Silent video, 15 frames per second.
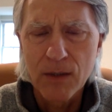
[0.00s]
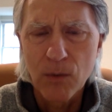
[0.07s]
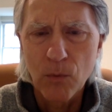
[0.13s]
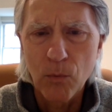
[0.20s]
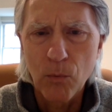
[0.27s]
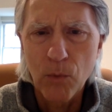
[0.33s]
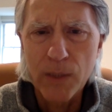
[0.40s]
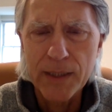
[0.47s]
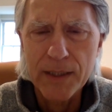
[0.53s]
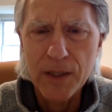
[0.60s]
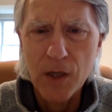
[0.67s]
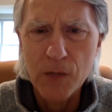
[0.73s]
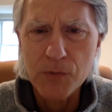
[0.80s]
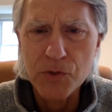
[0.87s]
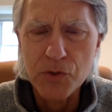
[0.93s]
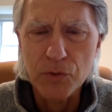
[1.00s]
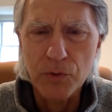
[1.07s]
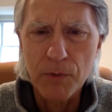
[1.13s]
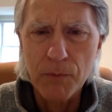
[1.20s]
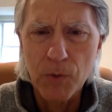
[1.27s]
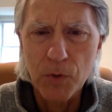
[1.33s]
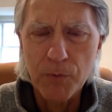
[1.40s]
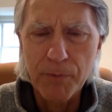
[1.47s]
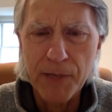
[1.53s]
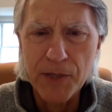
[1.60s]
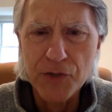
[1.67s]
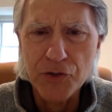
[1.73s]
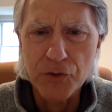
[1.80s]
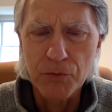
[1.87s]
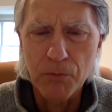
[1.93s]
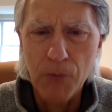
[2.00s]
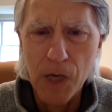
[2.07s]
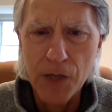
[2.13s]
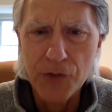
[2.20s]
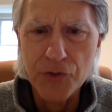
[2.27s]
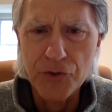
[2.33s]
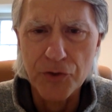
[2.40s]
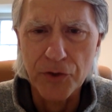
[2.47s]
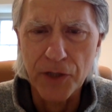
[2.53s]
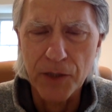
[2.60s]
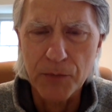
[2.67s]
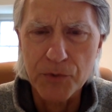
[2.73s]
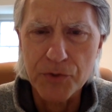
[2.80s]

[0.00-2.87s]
when it comes to remote patient monitoring,